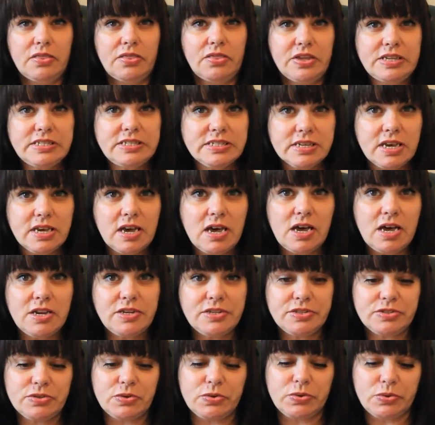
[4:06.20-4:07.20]
This
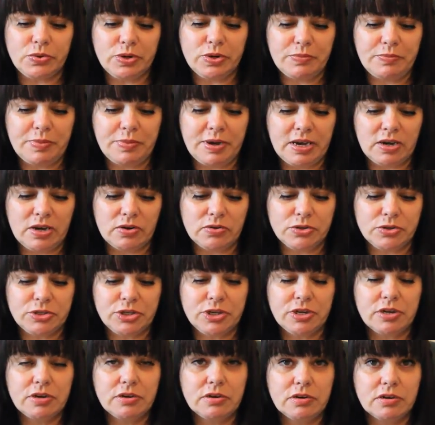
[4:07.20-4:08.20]
card is all
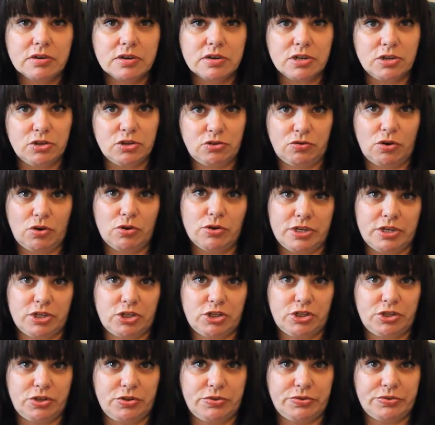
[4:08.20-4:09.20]
about control
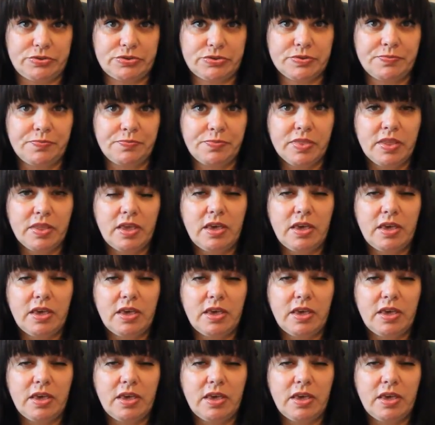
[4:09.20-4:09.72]
issues.